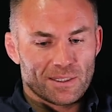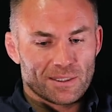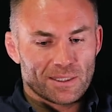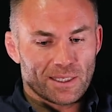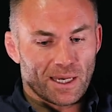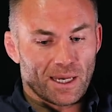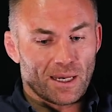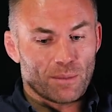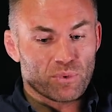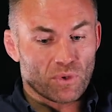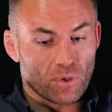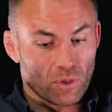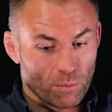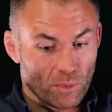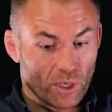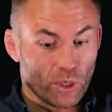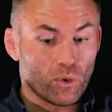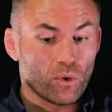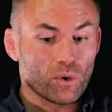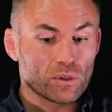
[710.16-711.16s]
yeah, broke
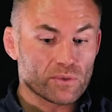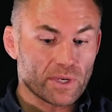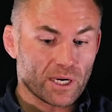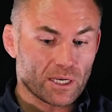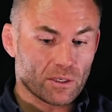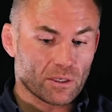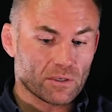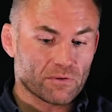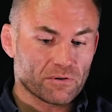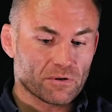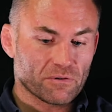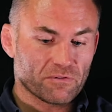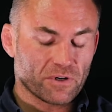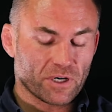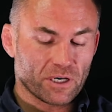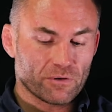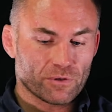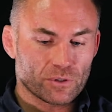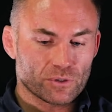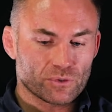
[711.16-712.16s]
my old record for the
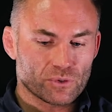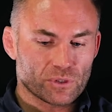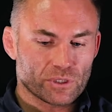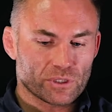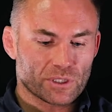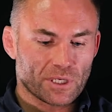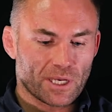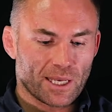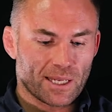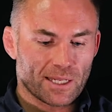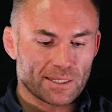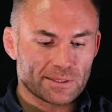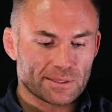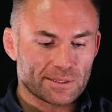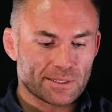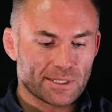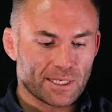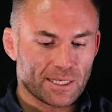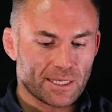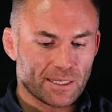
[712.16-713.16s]
500,
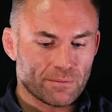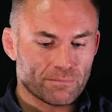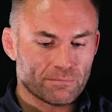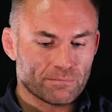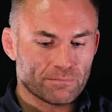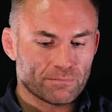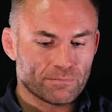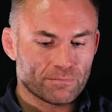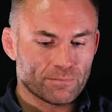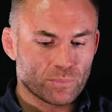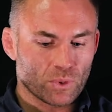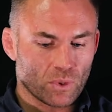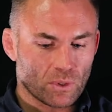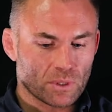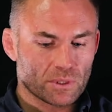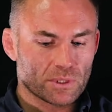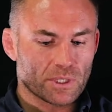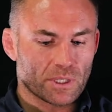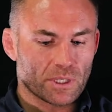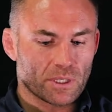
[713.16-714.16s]
and
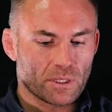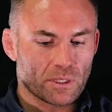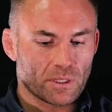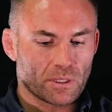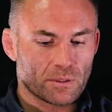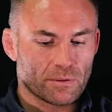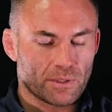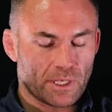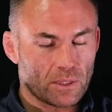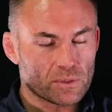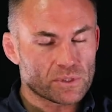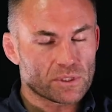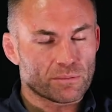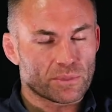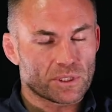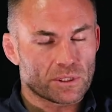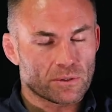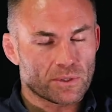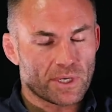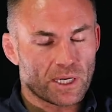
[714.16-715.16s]
broke the 1,000
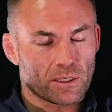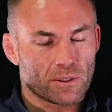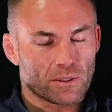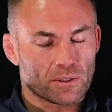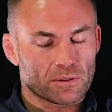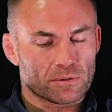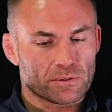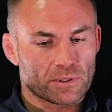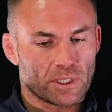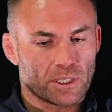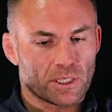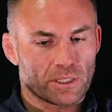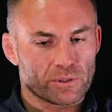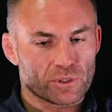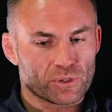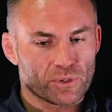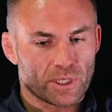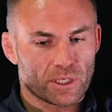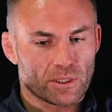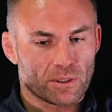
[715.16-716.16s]
meter record, the
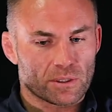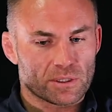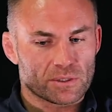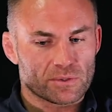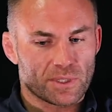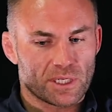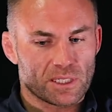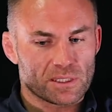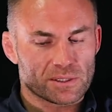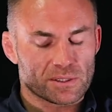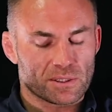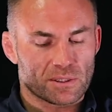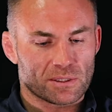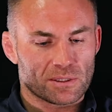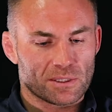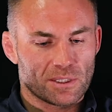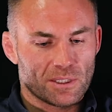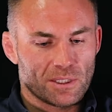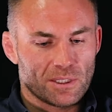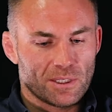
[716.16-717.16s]
Irish record as well. So
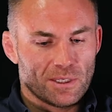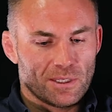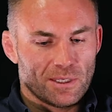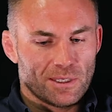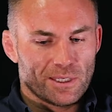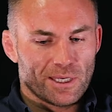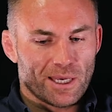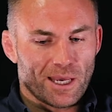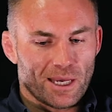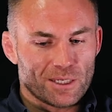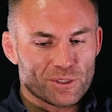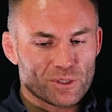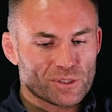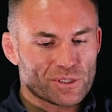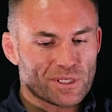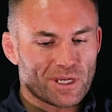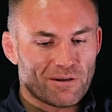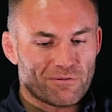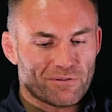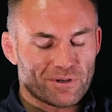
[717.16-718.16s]
yeah, I
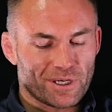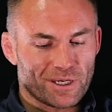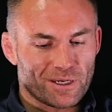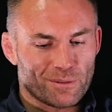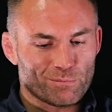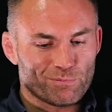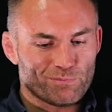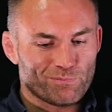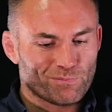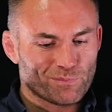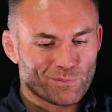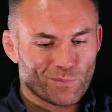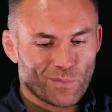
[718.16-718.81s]
just have a